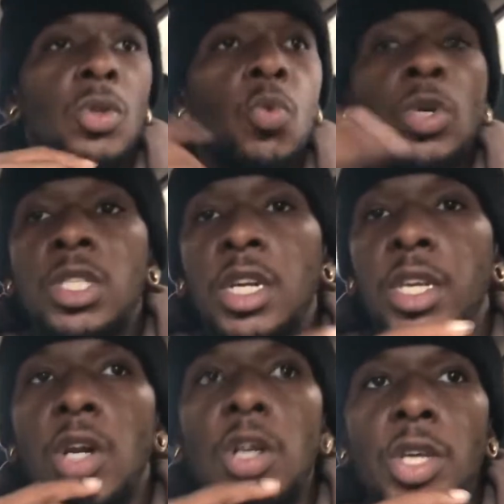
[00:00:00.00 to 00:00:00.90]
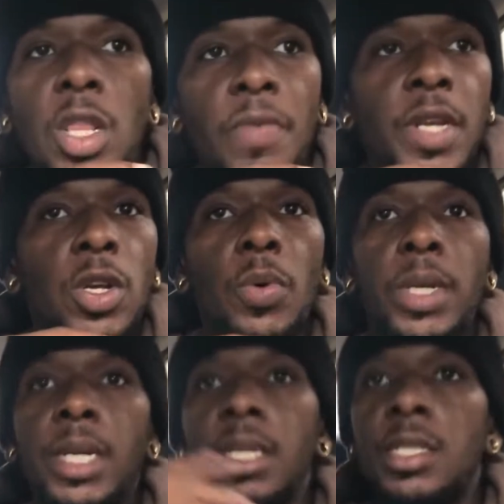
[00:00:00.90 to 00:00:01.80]
What's good, y'all? Y'all already know what
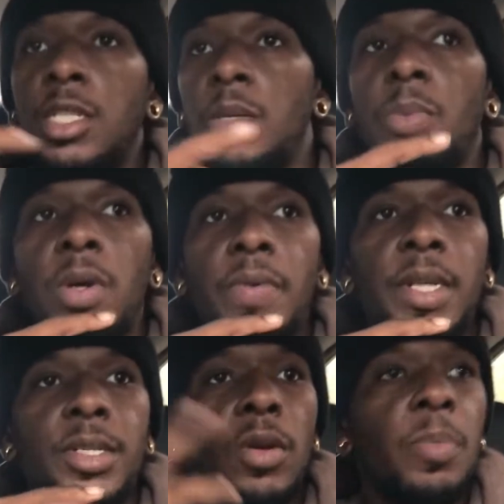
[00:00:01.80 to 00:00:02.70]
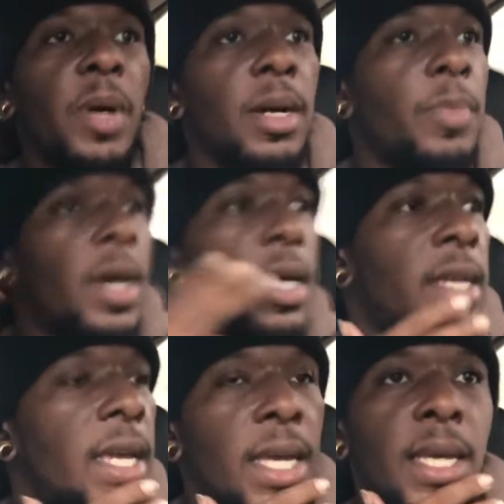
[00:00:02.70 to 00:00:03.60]
it is. It's your boy Retro, the Bong Bong
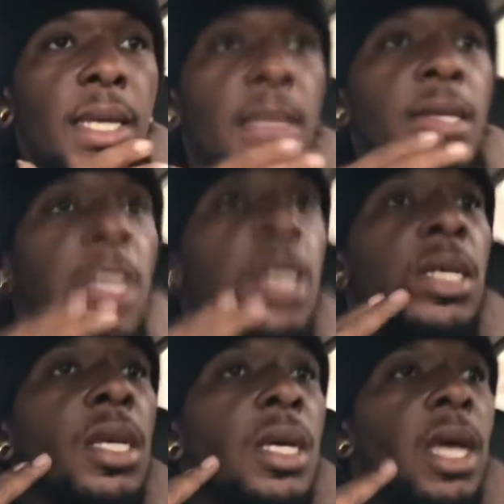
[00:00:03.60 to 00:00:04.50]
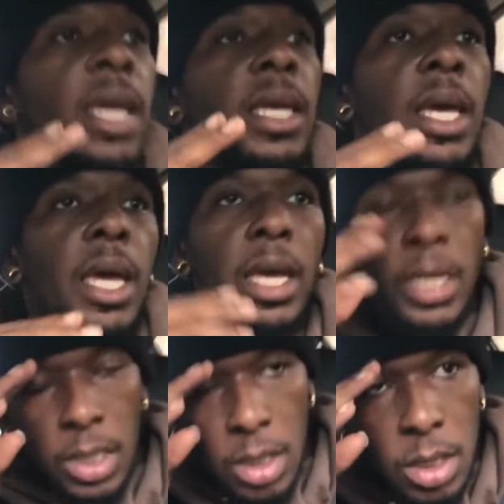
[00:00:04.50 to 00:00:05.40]
Kid, aka
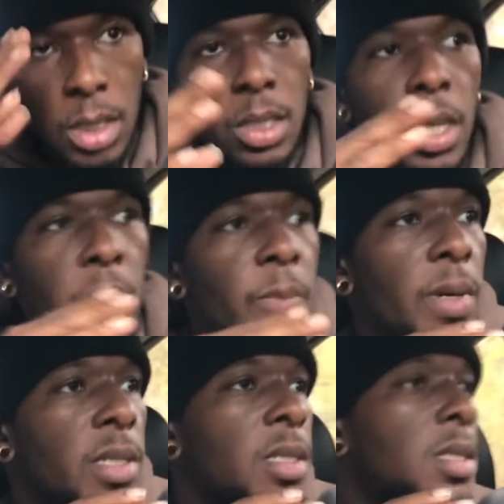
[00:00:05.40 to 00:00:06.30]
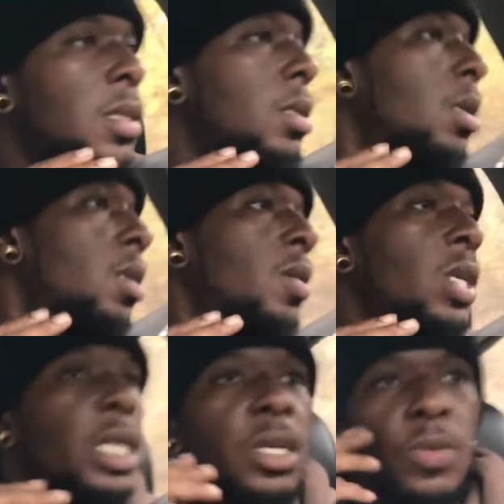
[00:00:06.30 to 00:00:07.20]
Janick Bus
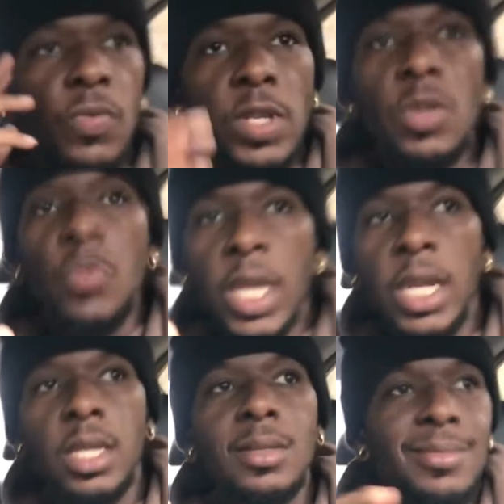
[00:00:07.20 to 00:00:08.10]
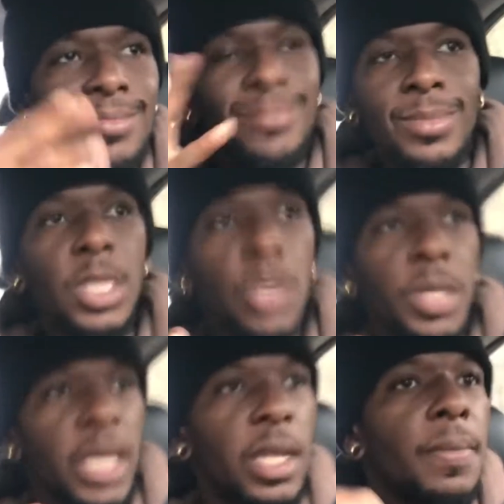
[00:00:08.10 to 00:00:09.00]
you get it, you'll
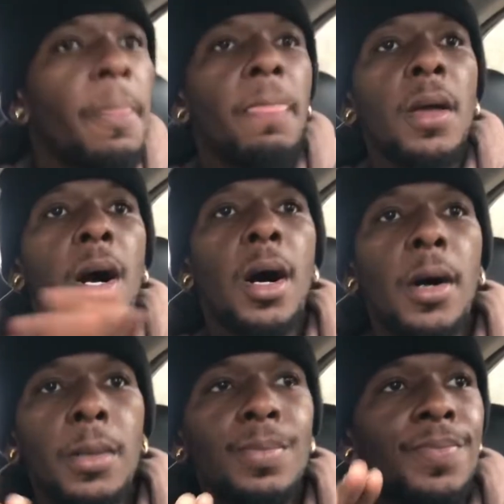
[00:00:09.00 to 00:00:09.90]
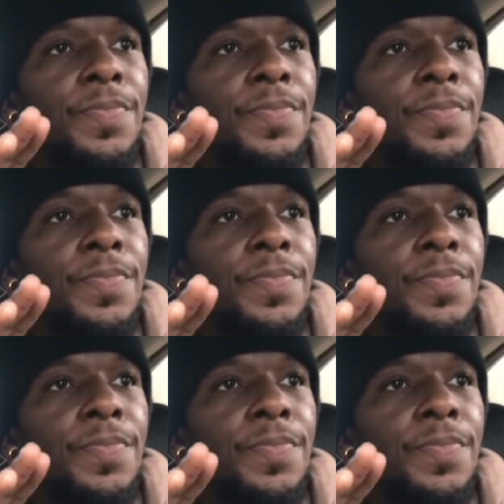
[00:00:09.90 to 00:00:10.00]
get it. Um,